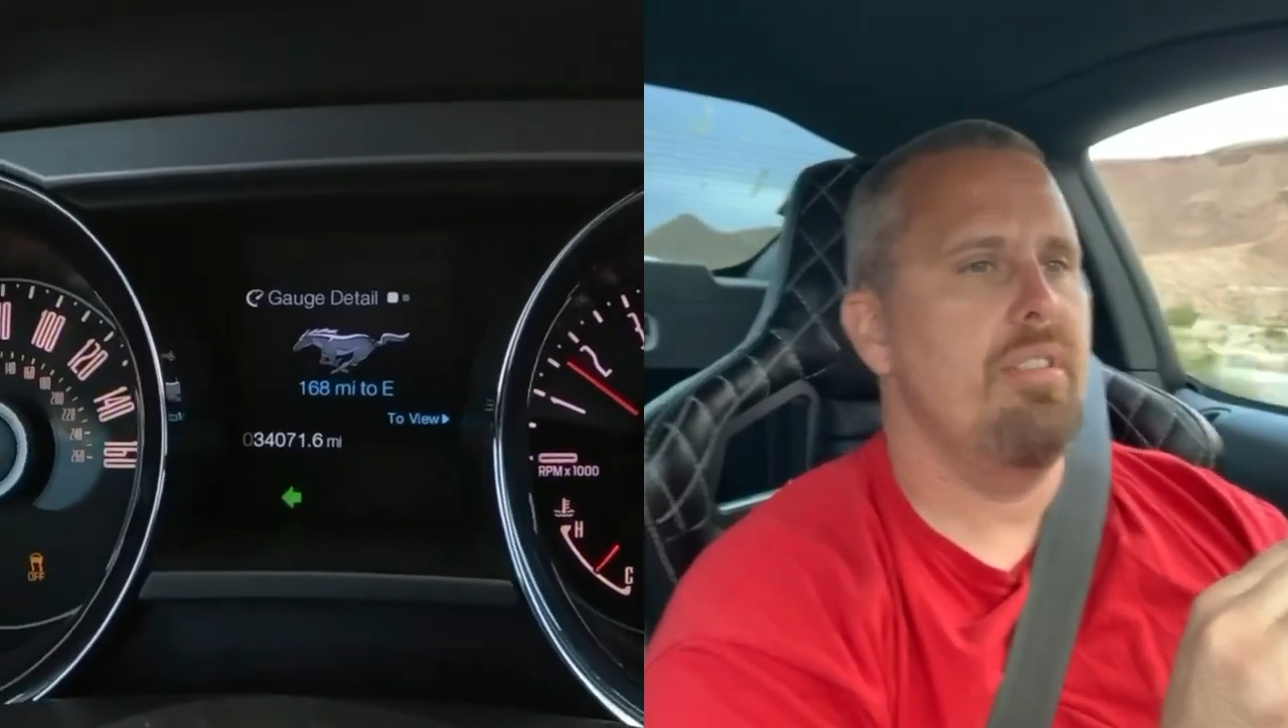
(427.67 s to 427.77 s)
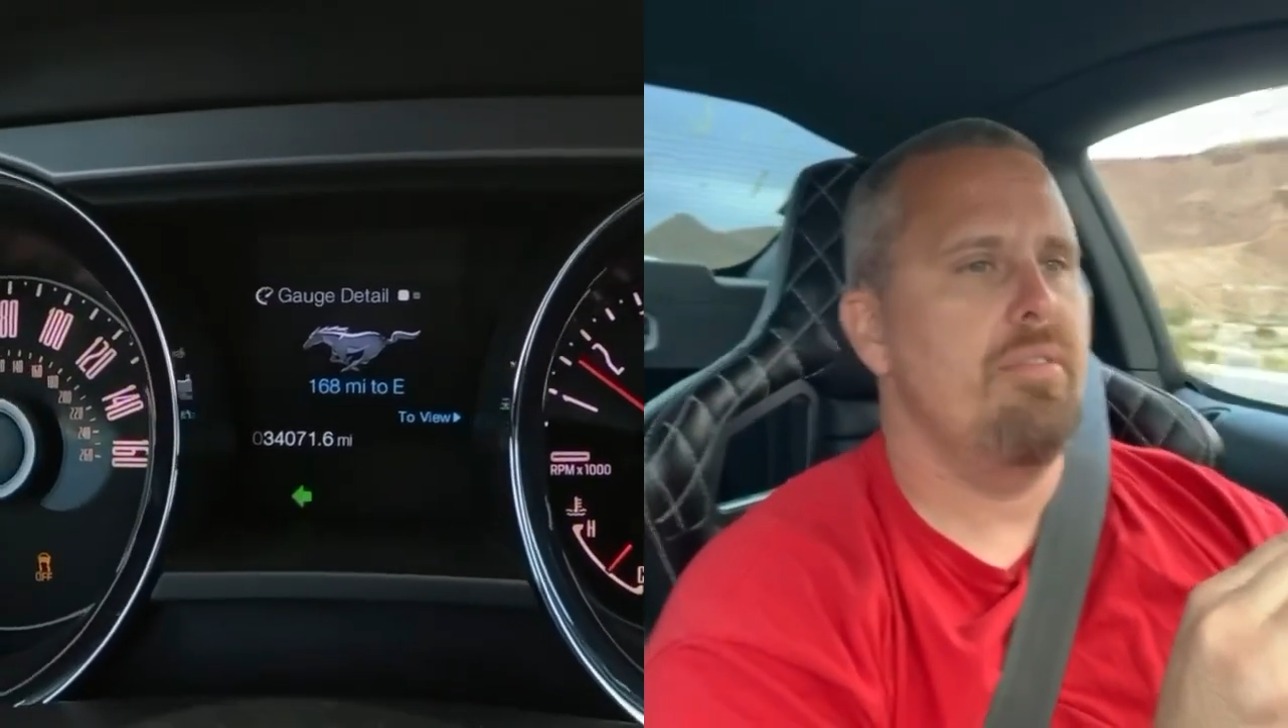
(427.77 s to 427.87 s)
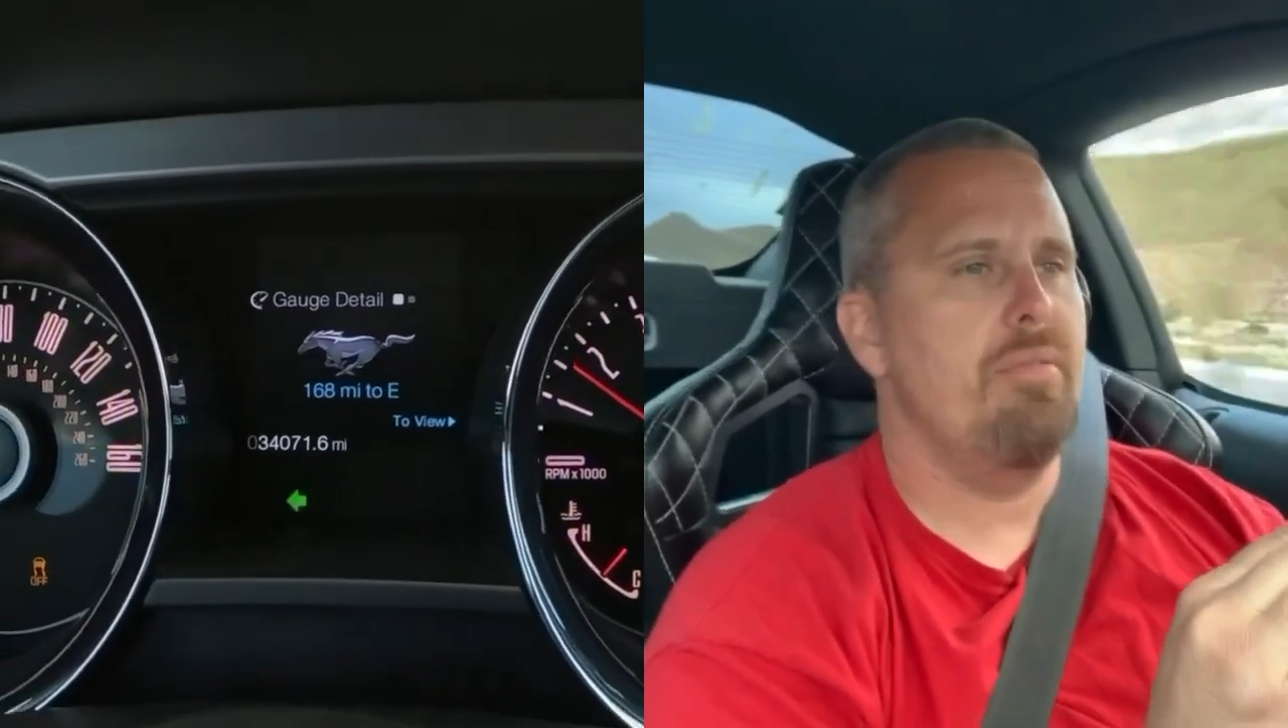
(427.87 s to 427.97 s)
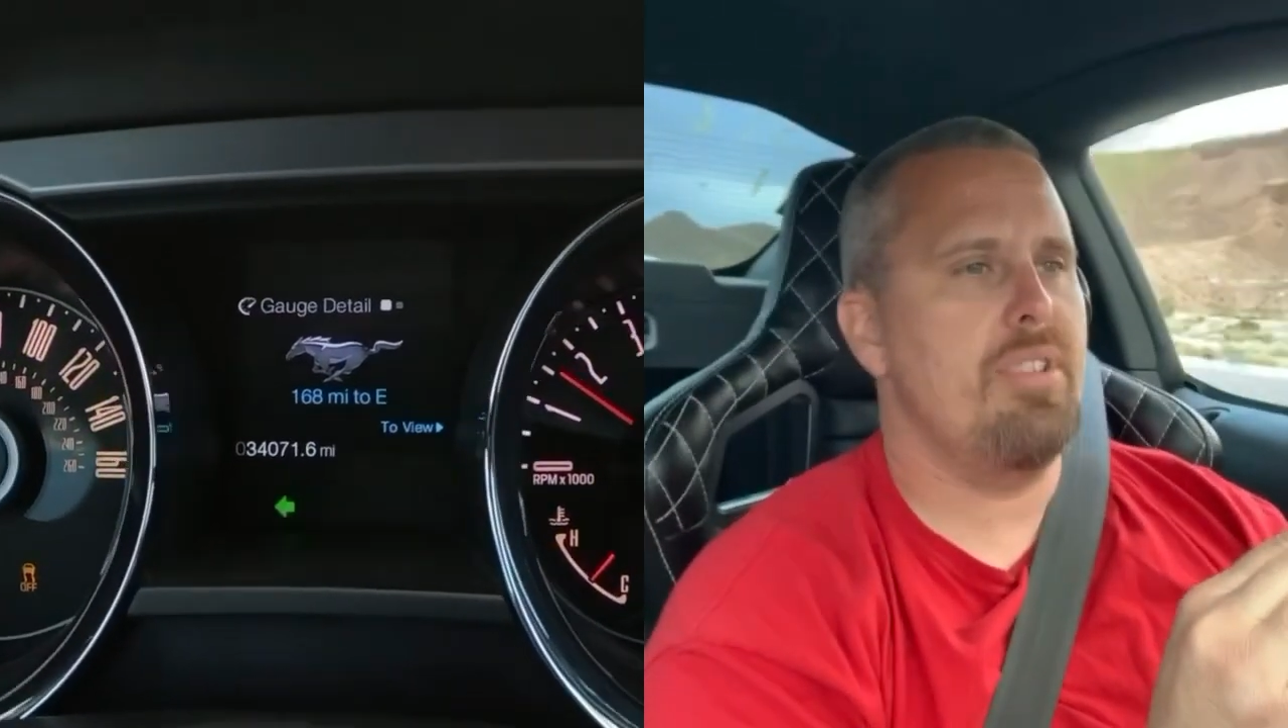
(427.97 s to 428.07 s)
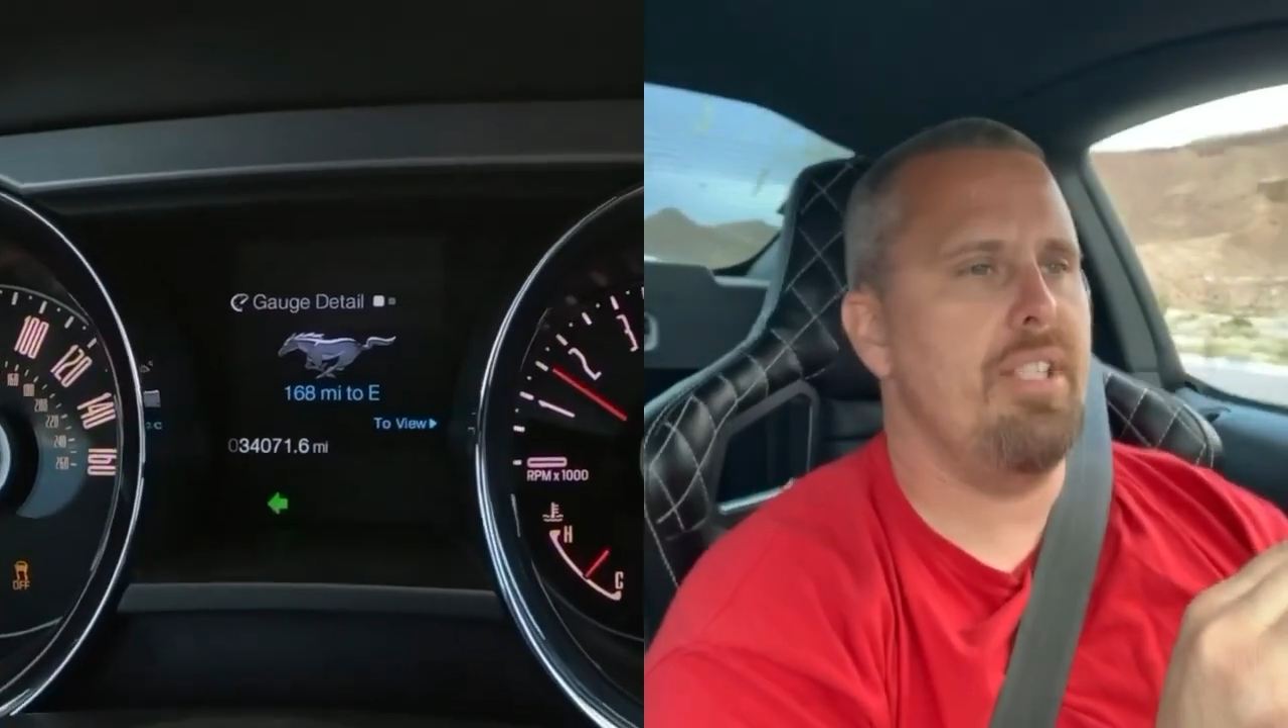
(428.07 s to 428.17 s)

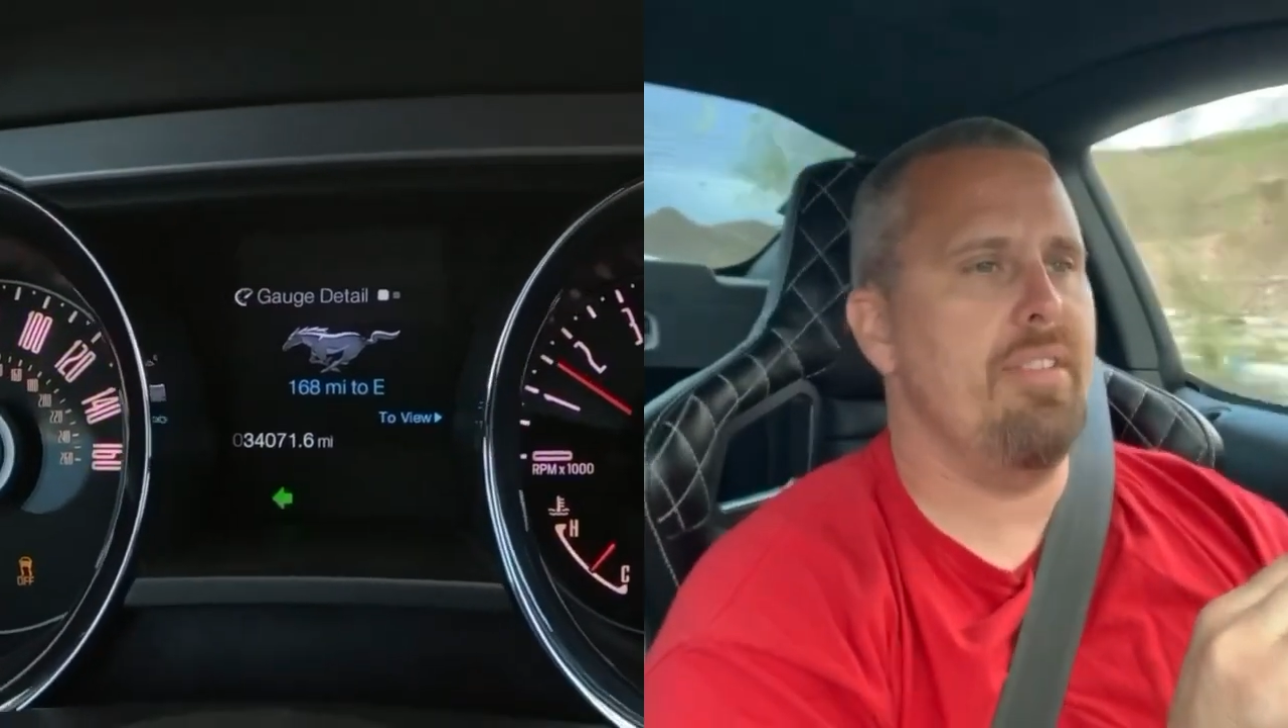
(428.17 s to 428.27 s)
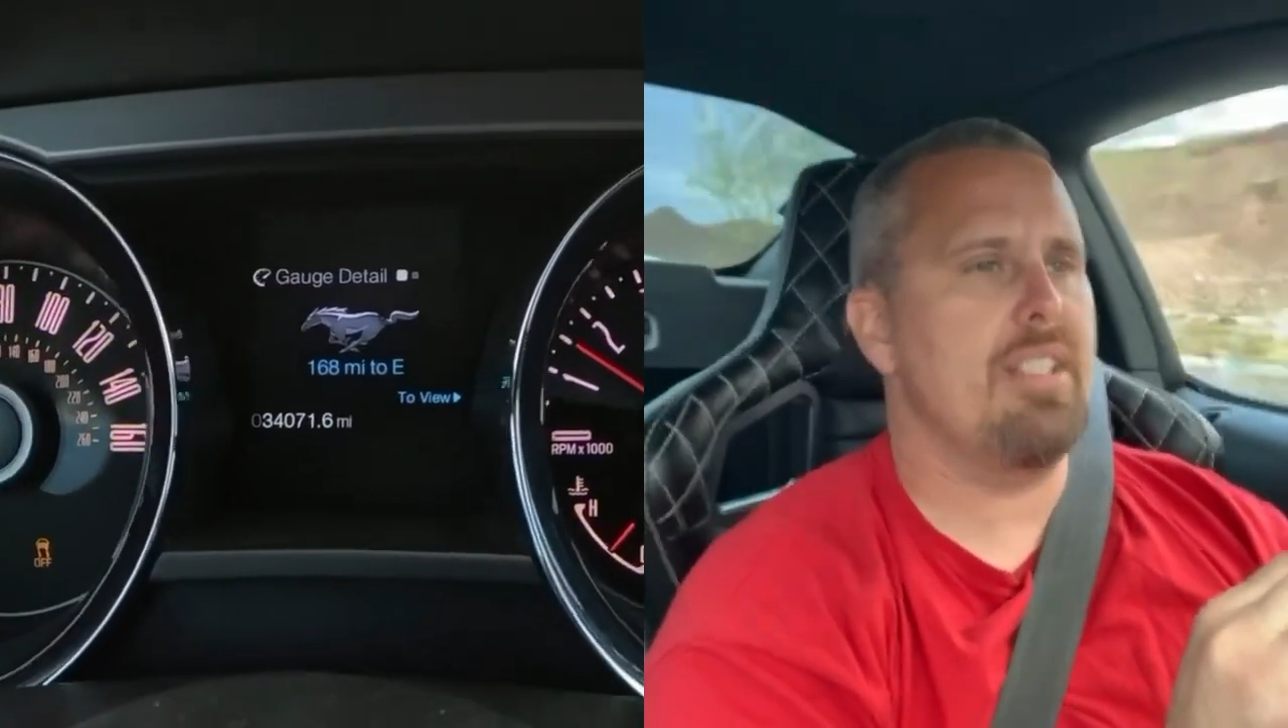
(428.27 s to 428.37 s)
we'll see what it's